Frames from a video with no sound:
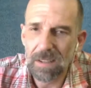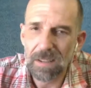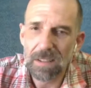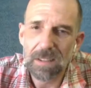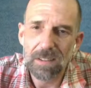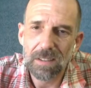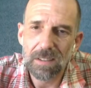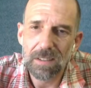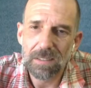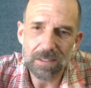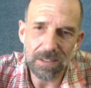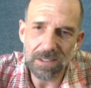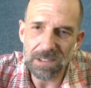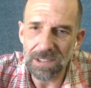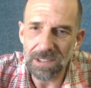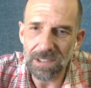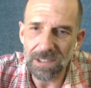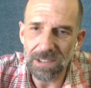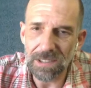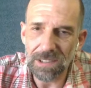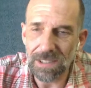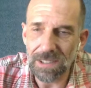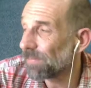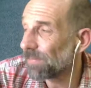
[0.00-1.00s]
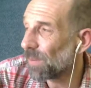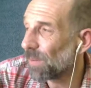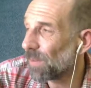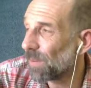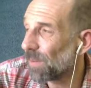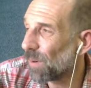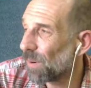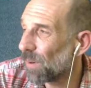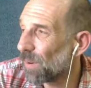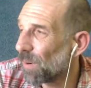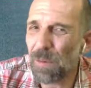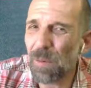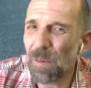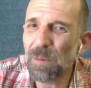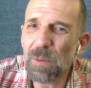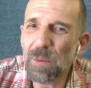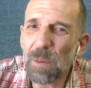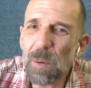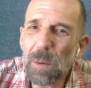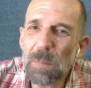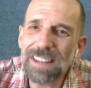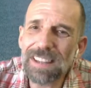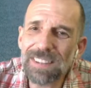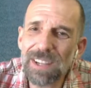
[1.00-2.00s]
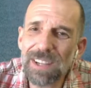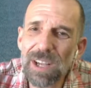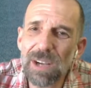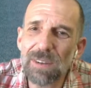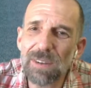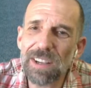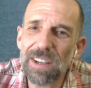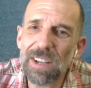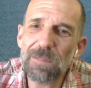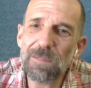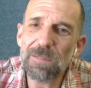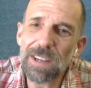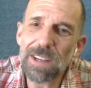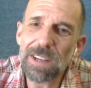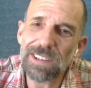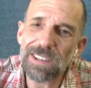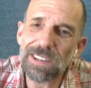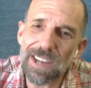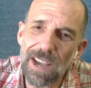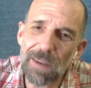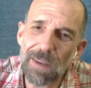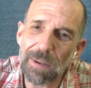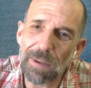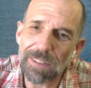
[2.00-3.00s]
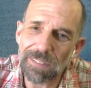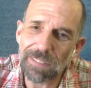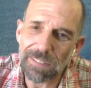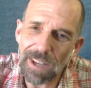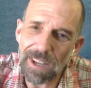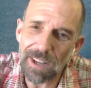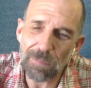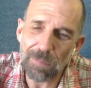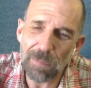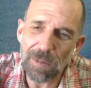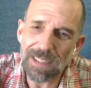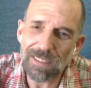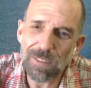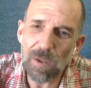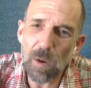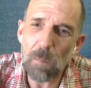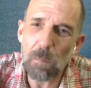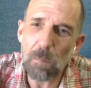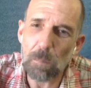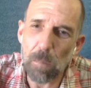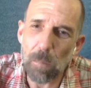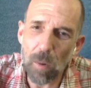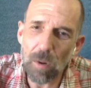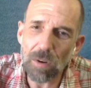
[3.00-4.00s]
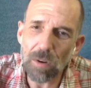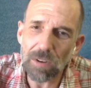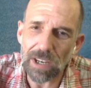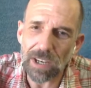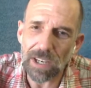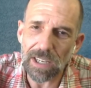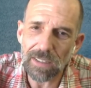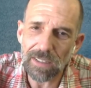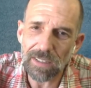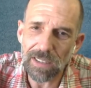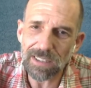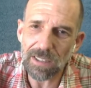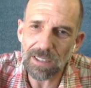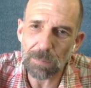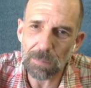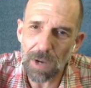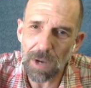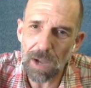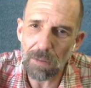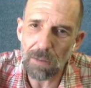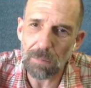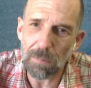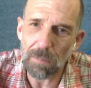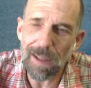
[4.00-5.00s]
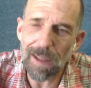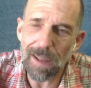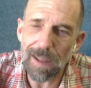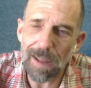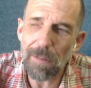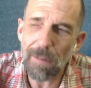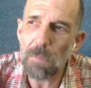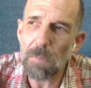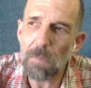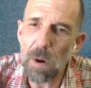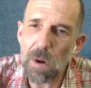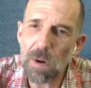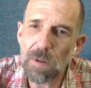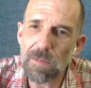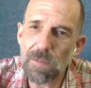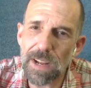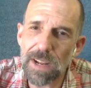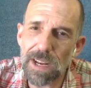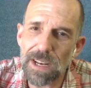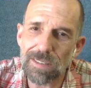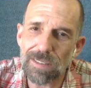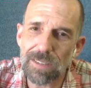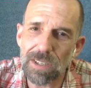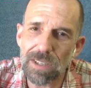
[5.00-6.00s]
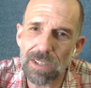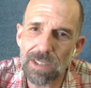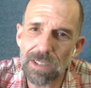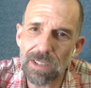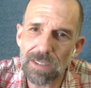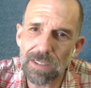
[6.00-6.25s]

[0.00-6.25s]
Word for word: which is annoying. Or do it myself. I could figure it out myself, but it's so boring. That's the problem. I'm not motivated to